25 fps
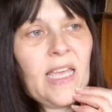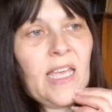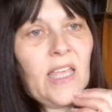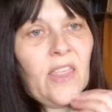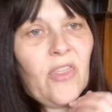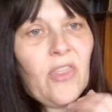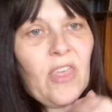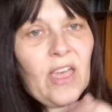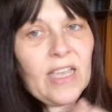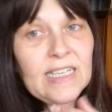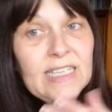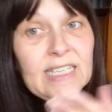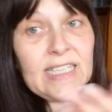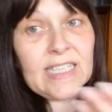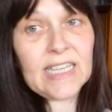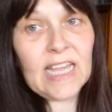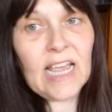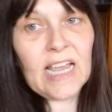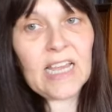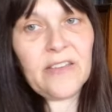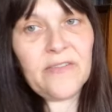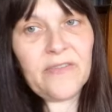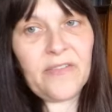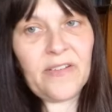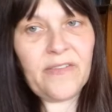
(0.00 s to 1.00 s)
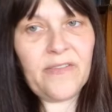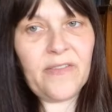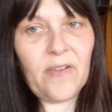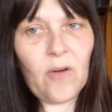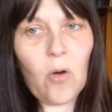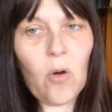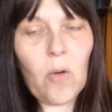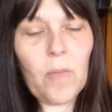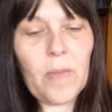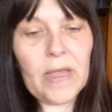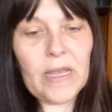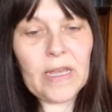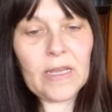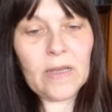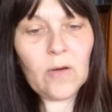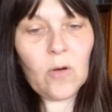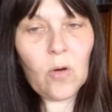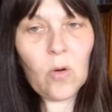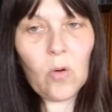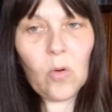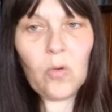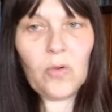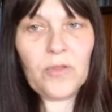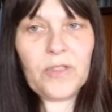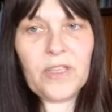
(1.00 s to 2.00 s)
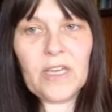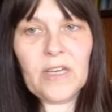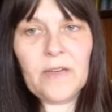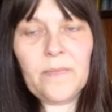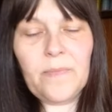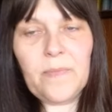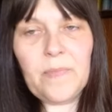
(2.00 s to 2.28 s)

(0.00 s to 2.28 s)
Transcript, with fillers: they save for me all the